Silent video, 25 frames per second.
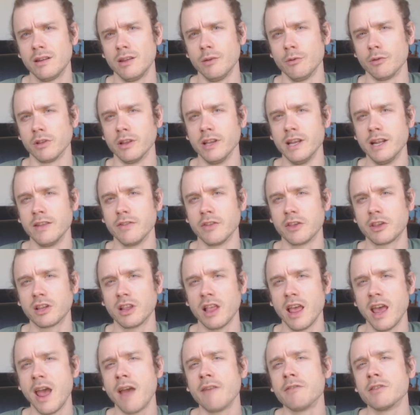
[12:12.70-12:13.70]
he was leading the
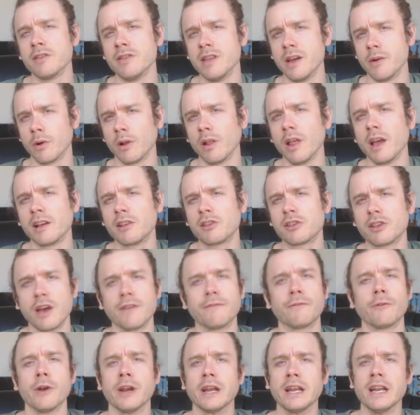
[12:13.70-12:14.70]
slaves and they were like
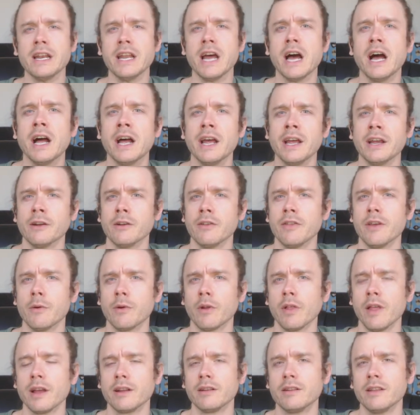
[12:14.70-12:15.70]
suffering and dying, or they
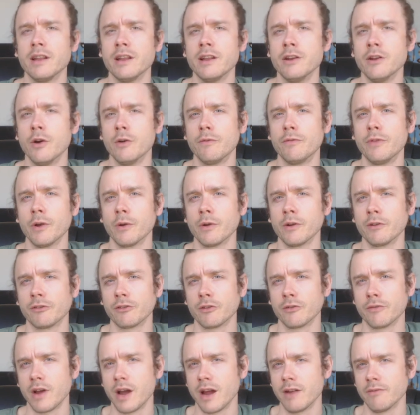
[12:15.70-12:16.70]
were like, they didn't know if they were going to
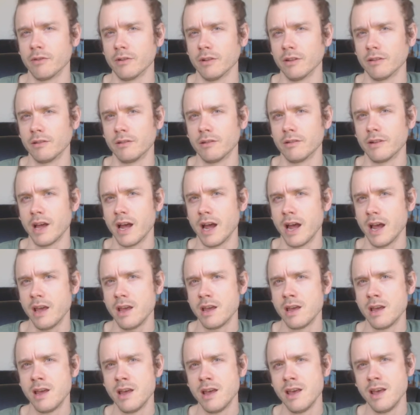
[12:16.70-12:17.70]
survive or
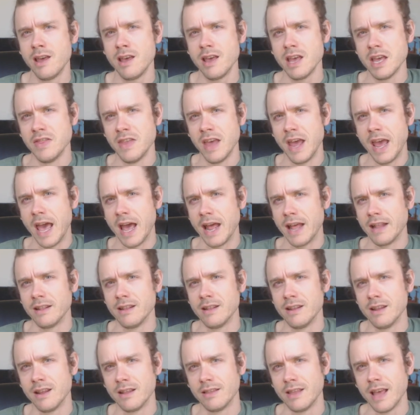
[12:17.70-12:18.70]
die. And they had
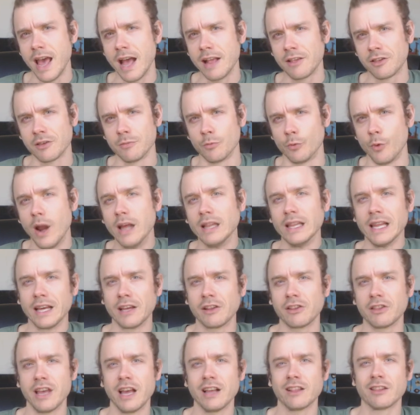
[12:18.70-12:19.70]
some
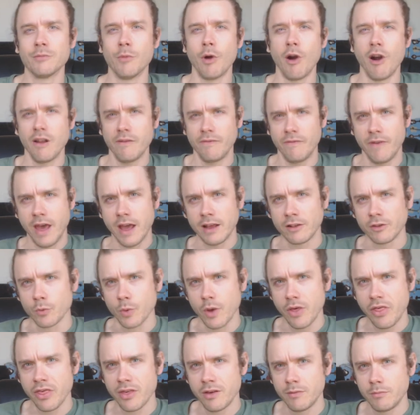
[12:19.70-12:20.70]
relics. They had some artifacts
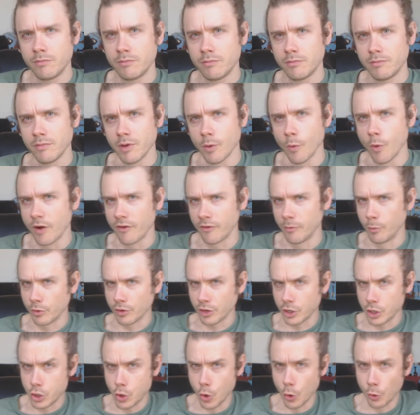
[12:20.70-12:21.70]
with them. And one of them
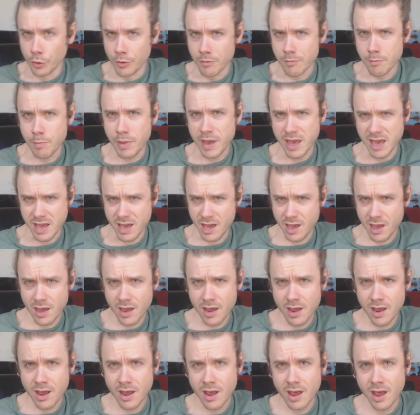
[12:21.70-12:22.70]
was a golden pig.
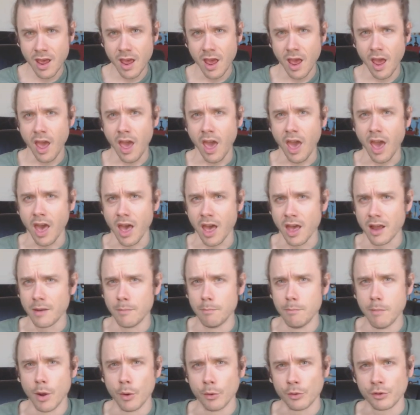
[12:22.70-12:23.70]

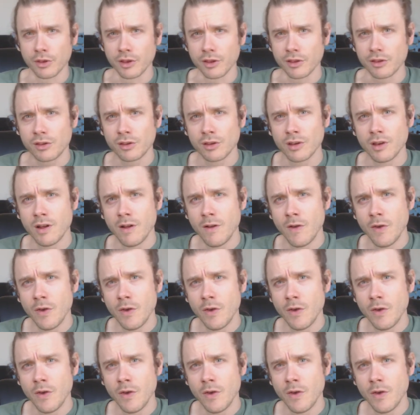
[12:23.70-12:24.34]
And Moses